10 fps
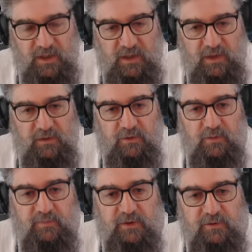and
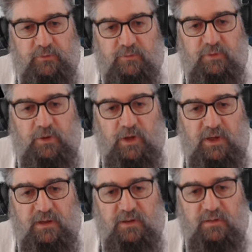I'm going to
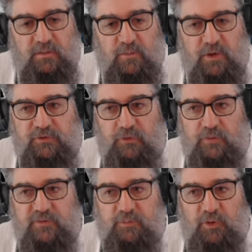apply my
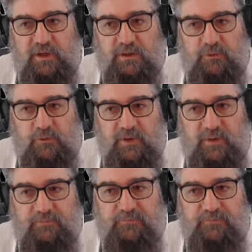driver's brake a little bit.